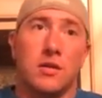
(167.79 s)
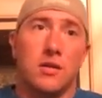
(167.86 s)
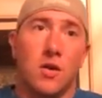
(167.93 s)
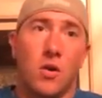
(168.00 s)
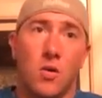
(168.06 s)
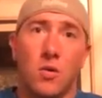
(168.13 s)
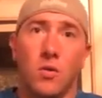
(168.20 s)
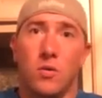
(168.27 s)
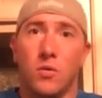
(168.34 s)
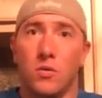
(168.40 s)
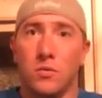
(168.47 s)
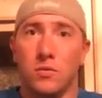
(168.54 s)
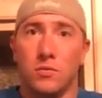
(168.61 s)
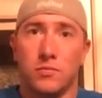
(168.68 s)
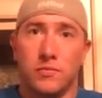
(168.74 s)
the
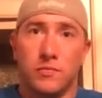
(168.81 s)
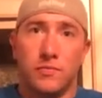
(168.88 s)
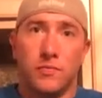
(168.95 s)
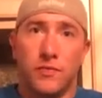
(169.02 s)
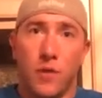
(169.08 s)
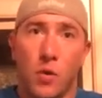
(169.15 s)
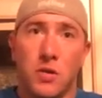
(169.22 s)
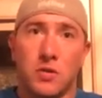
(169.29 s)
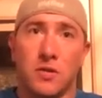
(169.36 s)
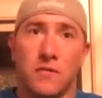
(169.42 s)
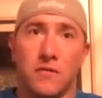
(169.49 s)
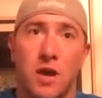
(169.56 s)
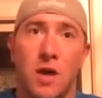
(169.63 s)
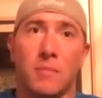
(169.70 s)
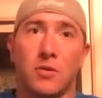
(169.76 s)
whole focus
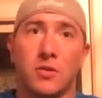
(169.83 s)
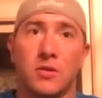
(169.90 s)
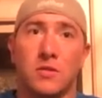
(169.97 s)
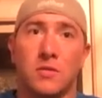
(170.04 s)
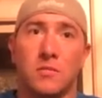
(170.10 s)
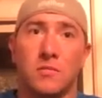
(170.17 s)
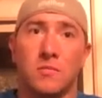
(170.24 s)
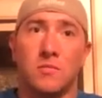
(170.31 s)
of numbers